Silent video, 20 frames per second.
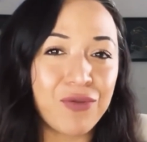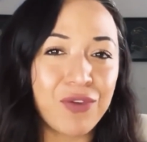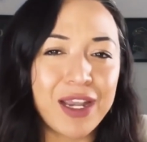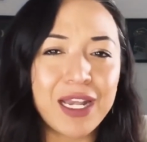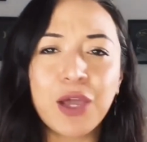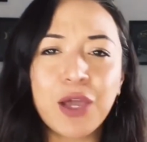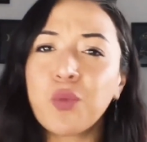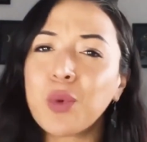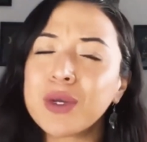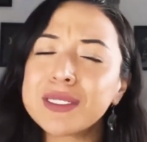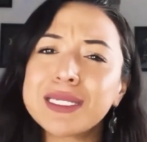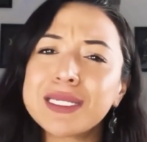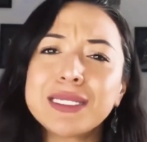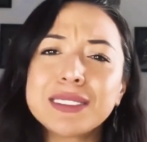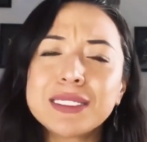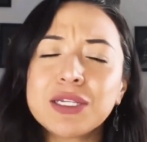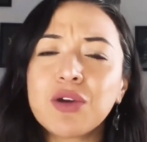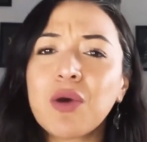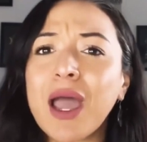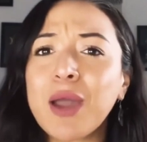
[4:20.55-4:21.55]
and it wasn't
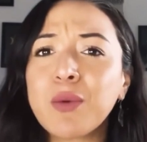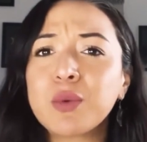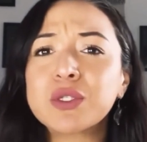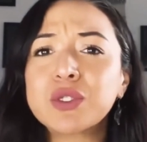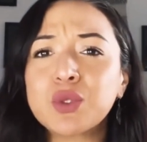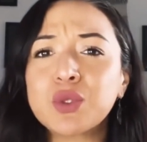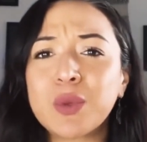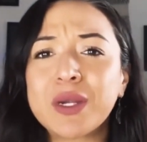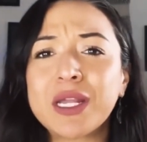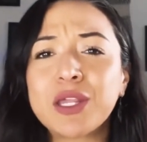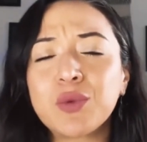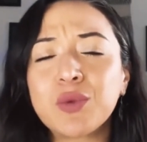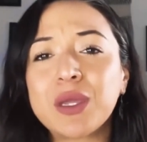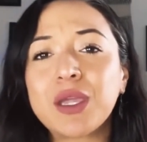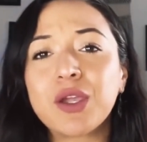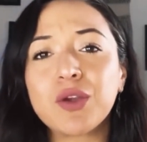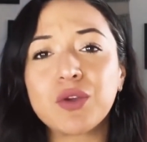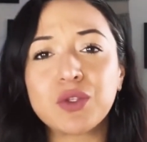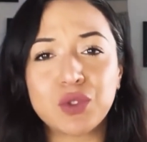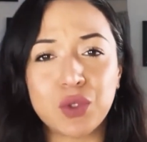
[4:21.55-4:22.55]
until I was 23
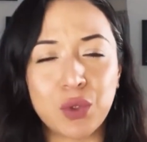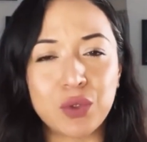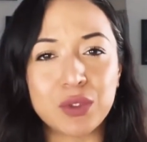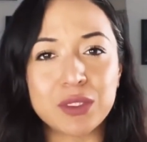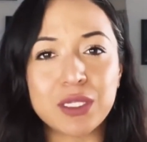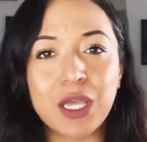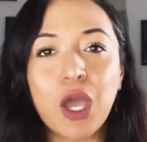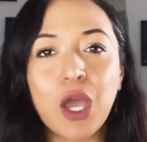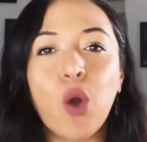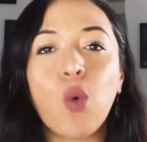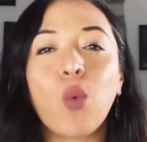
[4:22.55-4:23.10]
years old